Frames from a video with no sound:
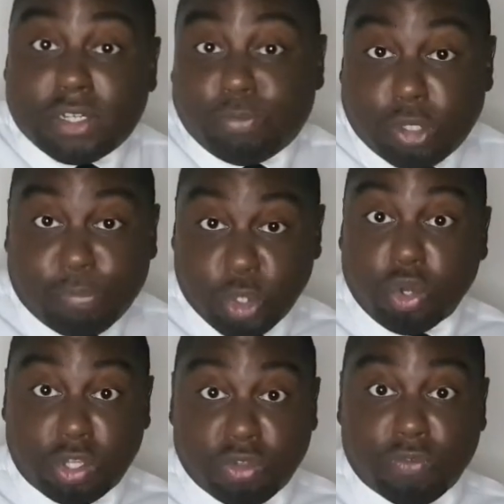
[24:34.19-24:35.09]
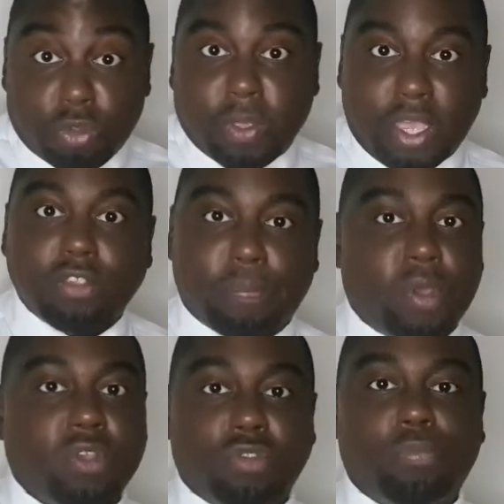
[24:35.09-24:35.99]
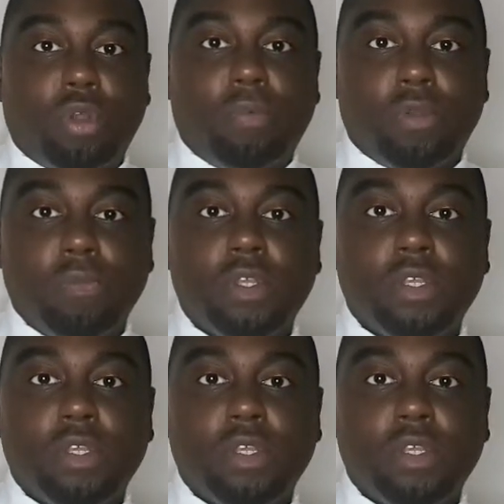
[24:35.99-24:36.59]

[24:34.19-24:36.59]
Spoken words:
to be honest with you, it is a personal problem.